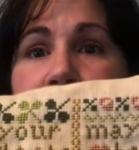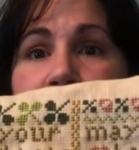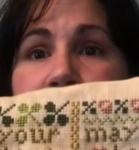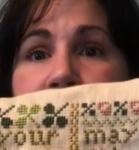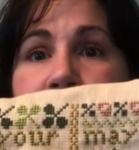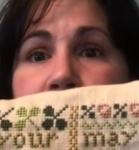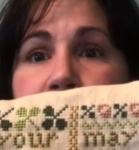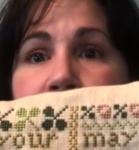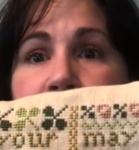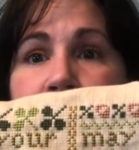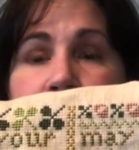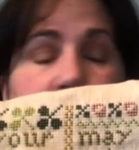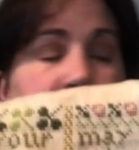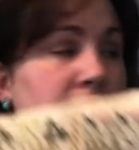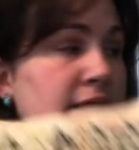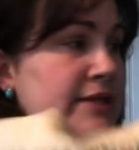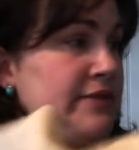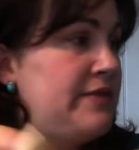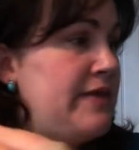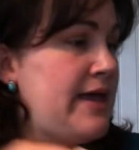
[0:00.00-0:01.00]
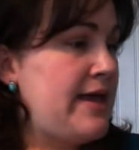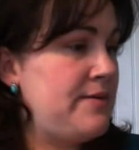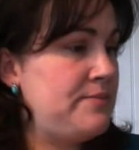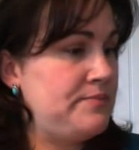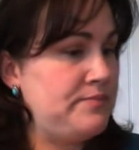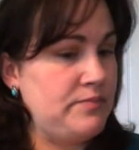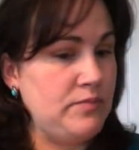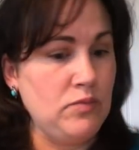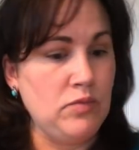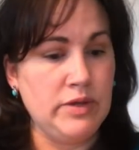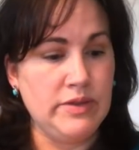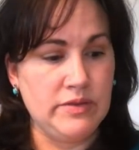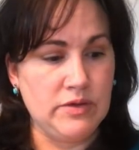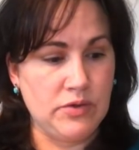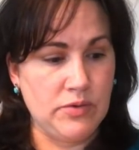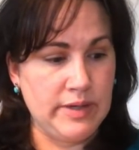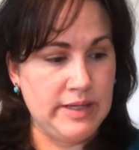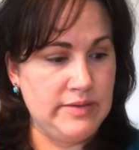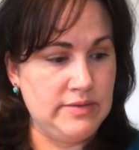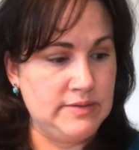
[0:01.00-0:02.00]
to do it as a pillow like that when the
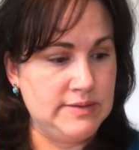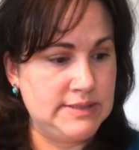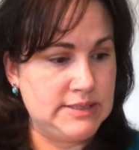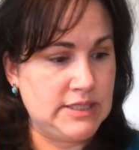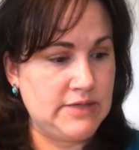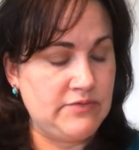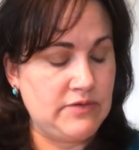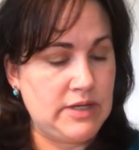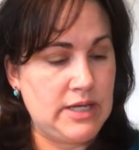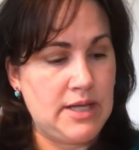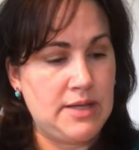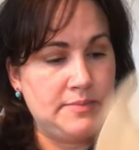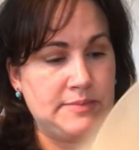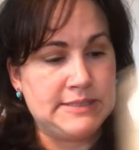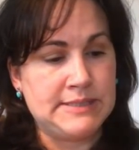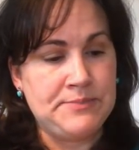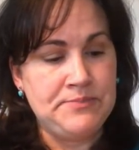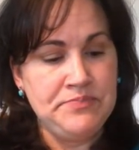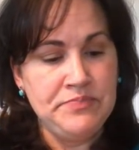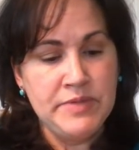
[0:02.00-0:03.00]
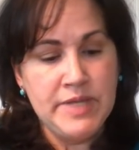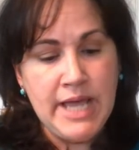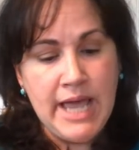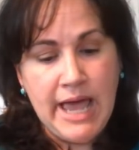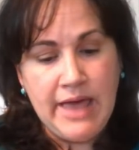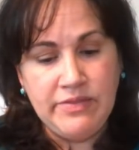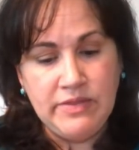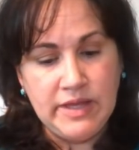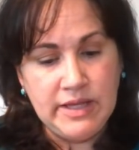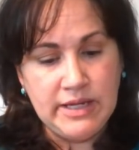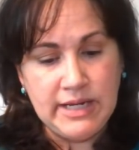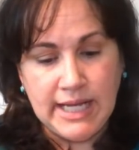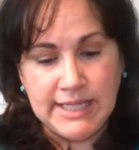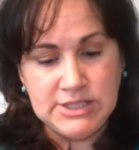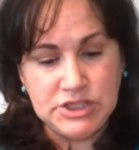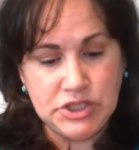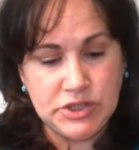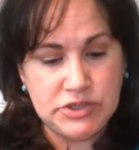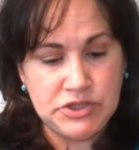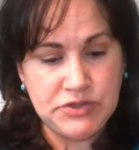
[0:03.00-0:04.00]
green stuff comes. And then I
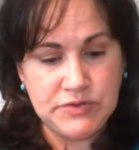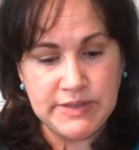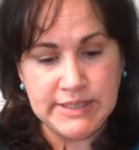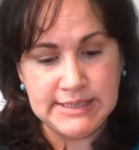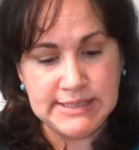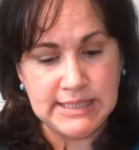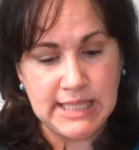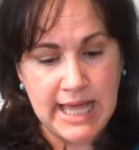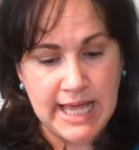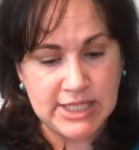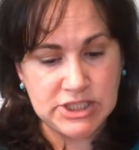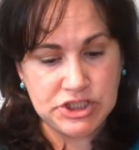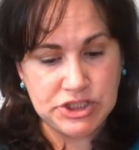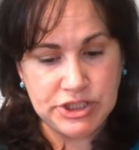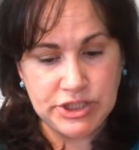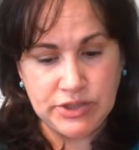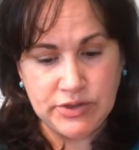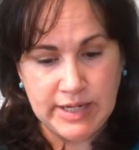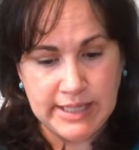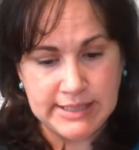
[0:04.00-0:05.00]
showed you this last year.